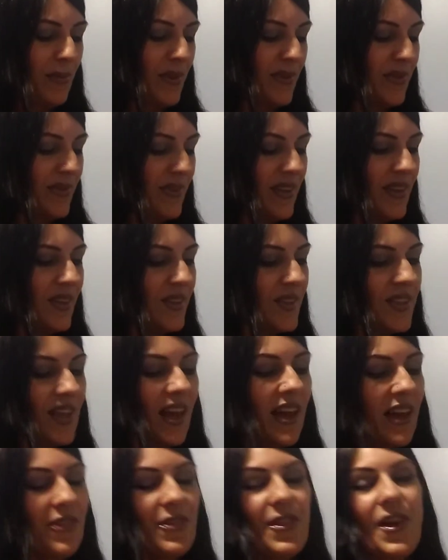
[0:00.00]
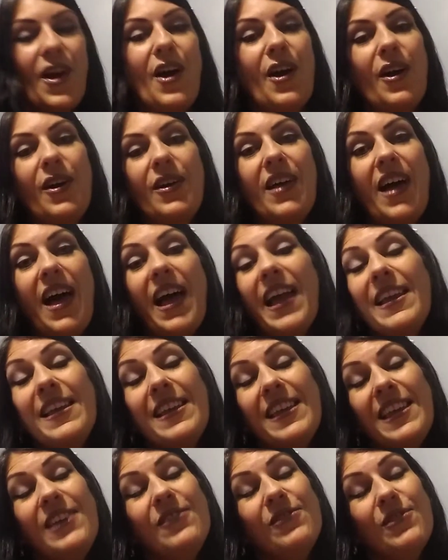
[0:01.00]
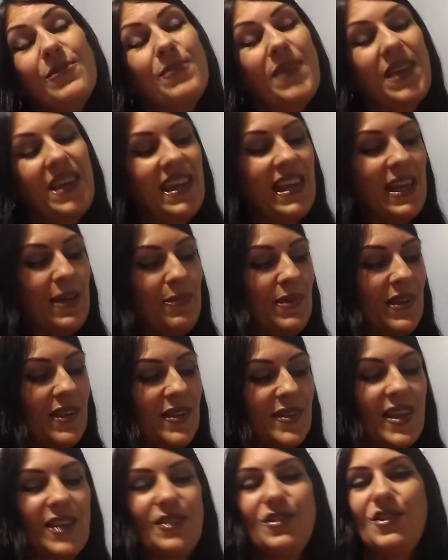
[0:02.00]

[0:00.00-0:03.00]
But this, I thought I even may keep this. I